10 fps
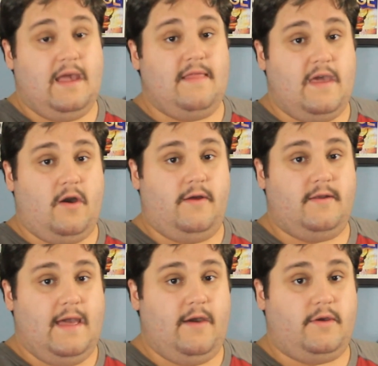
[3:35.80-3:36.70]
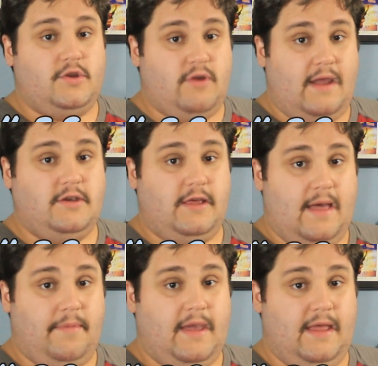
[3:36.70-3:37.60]
Again, they all now contractually
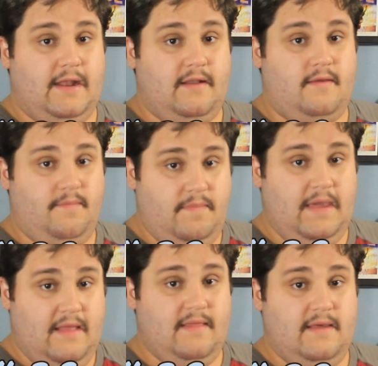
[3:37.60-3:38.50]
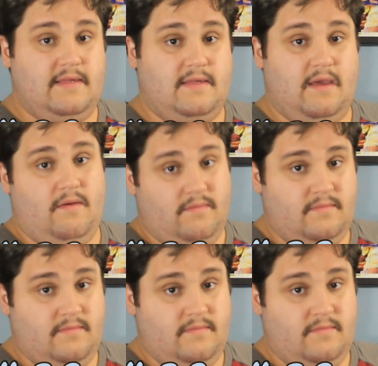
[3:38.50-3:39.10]
obligated to be in this. So.